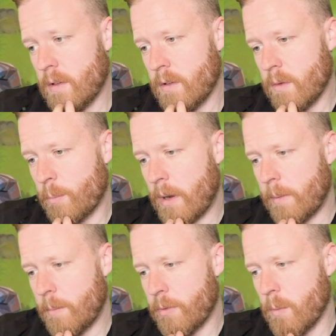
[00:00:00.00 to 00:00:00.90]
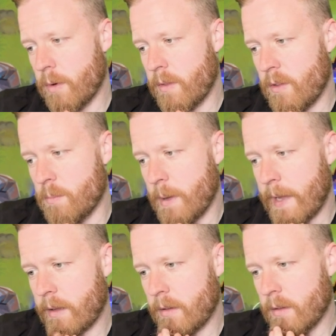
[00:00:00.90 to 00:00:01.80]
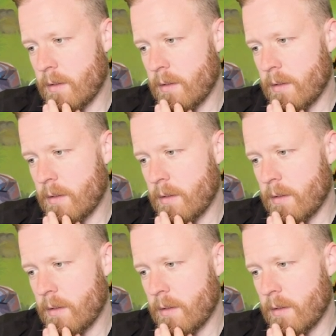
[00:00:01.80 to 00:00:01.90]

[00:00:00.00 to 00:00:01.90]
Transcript: So I'll probably bring one of these back.